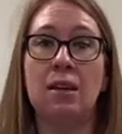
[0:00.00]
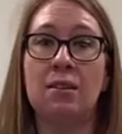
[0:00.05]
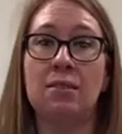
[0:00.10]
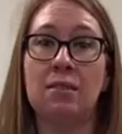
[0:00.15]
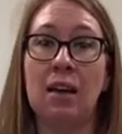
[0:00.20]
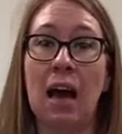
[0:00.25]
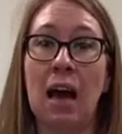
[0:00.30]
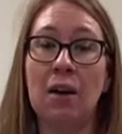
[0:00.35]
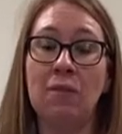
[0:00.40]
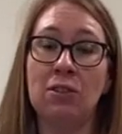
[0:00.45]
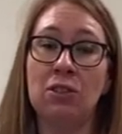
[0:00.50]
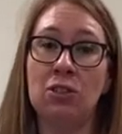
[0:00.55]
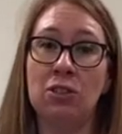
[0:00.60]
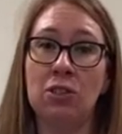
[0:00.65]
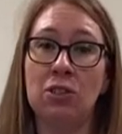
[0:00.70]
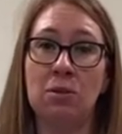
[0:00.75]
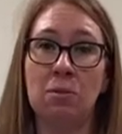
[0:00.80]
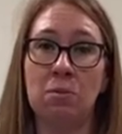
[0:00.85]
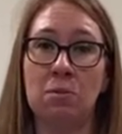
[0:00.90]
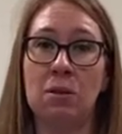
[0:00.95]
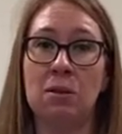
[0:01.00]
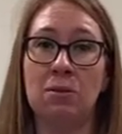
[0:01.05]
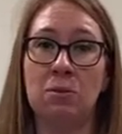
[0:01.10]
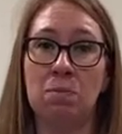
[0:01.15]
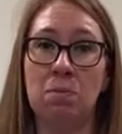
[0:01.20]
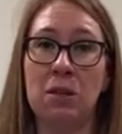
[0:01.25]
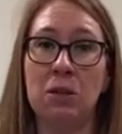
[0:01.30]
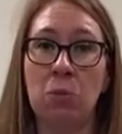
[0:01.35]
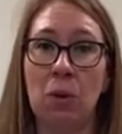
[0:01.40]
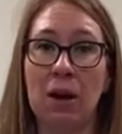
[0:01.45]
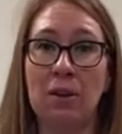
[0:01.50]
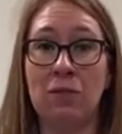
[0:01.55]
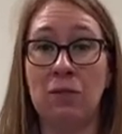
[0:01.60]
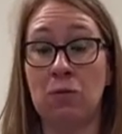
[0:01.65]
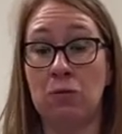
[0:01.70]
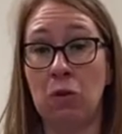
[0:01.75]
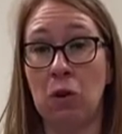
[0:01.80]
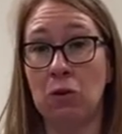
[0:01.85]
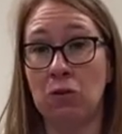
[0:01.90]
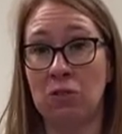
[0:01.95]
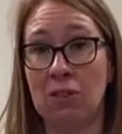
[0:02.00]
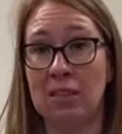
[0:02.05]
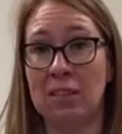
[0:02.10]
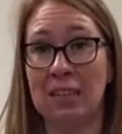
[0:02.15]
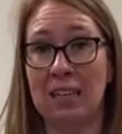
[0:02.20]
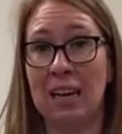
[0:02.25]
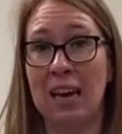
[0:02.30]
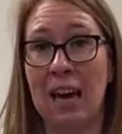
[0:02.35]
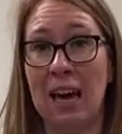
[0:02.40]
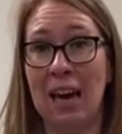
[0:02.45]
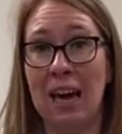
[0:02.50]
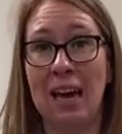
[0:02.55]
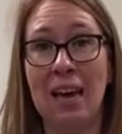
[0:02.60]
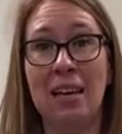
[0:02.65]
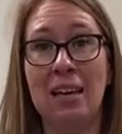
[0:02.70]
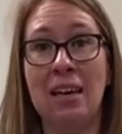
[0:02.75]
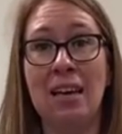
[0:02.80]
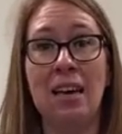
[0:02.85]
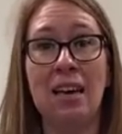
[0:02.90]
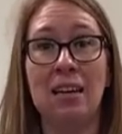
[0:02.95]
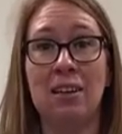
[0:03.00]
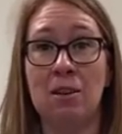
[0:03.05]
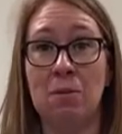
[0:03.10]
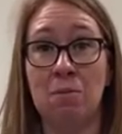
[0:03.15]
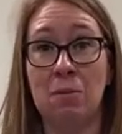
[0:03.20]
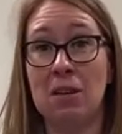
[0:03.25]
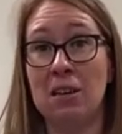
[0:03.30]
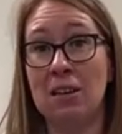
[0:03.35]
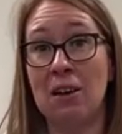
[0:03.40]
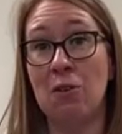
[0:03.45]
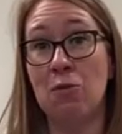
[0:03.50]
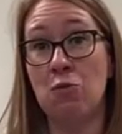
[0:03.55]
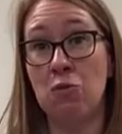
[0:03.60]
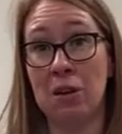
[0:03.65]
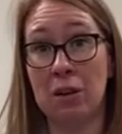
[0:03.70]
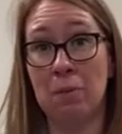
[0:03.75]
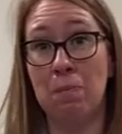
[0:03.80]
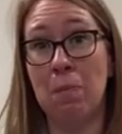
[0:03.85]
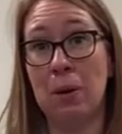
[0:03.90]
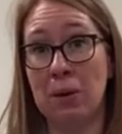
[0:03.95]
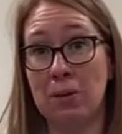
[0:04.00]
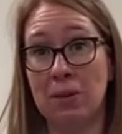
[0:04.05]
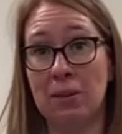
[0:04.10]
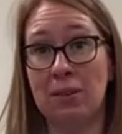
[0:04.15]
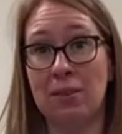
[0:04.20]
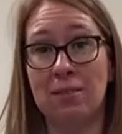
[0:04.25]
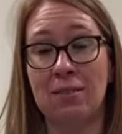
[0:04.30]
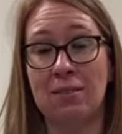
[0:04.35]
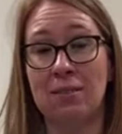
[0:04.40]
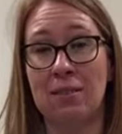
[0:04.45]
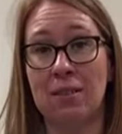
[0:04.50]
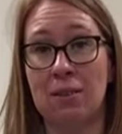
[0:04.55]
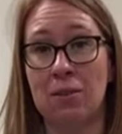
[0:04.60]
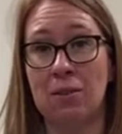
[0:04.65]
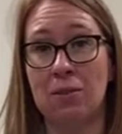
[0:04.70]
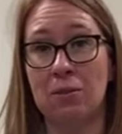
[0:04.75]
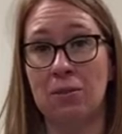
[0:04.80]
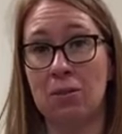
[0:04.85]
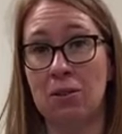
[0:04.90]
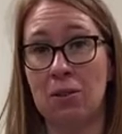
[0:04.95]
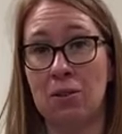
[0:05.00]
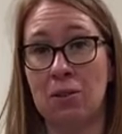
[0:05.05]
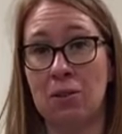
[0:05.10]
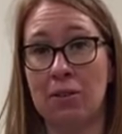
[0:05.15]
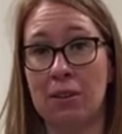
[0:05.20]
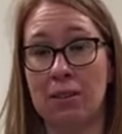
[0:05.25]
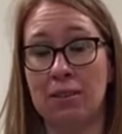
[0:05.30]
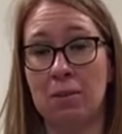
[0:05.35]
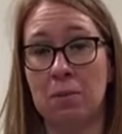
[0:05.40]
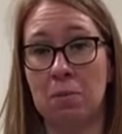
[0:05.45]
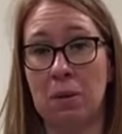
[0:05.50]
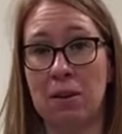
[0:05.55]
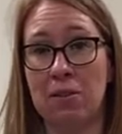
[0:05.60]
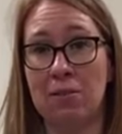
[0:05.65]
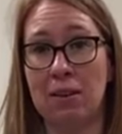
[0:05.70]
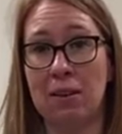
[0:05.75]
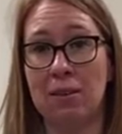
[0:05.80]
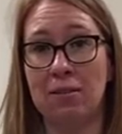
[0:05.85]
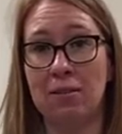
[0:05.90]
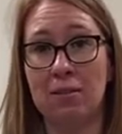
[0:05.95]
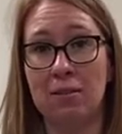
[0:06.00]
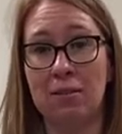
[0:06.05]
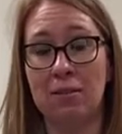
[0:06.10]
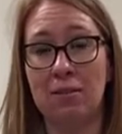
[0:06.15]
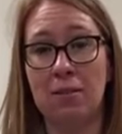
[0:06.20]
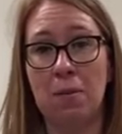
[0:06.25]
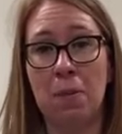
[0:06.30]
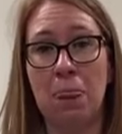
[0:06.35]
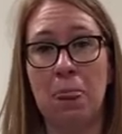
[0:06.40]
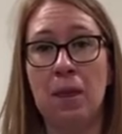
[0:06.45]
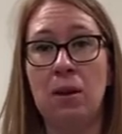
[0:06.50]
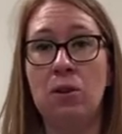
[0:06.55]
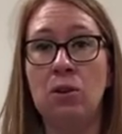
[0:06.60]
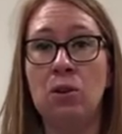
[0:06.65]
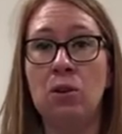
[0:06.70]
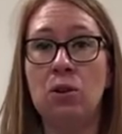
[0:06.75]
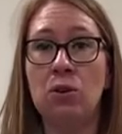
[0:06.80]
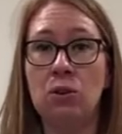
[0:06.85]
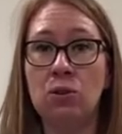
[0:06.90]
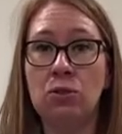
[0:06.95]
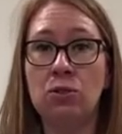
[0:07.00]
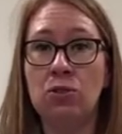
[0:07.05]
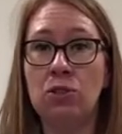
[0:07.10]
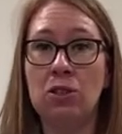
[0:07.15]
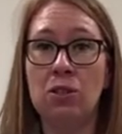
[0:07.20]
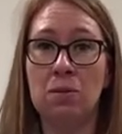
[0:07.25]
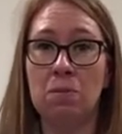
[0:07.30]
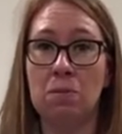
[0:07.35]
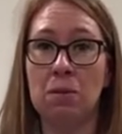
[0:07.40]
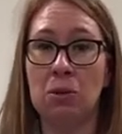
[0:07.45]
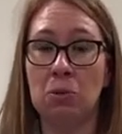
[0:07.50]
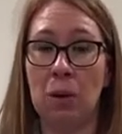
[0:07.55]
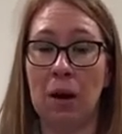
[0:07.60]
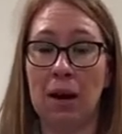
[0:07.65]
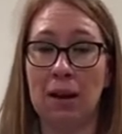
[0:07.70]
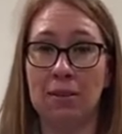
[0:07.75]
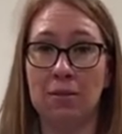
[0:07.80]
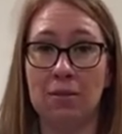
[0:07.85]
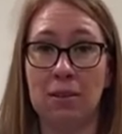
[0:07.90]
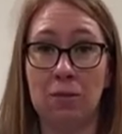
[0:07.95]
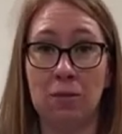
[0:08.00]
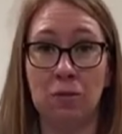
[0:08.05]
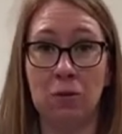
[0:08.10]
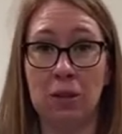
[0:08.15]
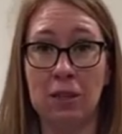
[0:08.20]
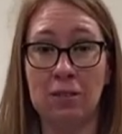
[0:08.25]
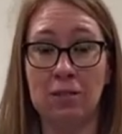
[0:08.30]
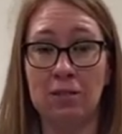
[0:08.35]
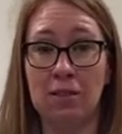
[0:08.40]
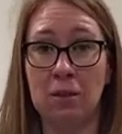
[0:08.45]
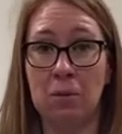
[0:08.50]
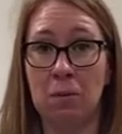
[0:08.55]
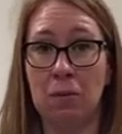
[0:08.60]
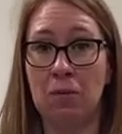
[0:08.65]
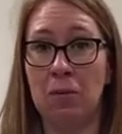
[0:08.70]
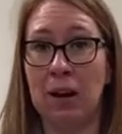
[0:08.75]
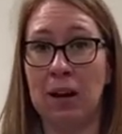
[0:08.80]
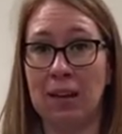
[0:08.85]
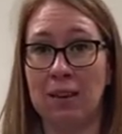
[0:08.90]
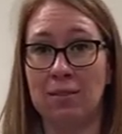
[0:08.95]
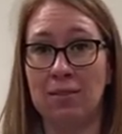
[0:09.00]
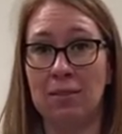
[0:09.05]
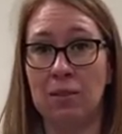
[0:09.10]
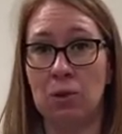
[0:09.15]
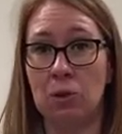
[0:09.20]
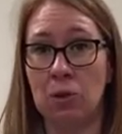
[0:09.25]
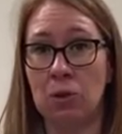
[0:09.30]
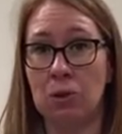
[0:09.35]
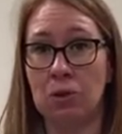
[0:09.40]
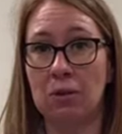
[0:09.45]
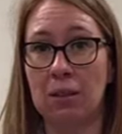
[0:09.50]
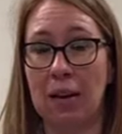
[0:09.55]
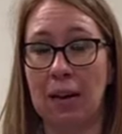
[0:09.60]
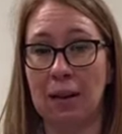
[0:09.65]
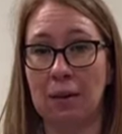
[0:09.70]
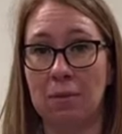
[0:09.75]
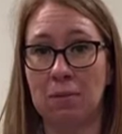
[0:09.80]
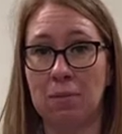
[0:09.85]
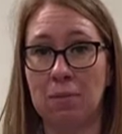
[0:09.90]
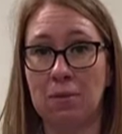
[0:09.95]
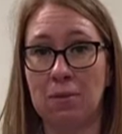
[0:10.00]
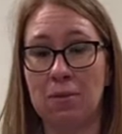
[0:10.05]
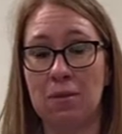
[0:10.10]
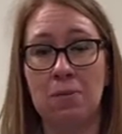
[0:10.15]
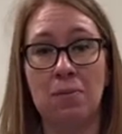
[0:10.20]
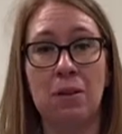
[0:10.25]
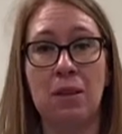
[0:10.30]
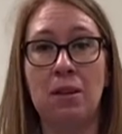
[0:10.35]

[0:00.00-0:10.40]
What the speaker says: To have a student midwife involved in your care can be a real bonus to your experience. All student midwives are fully supervised at all times.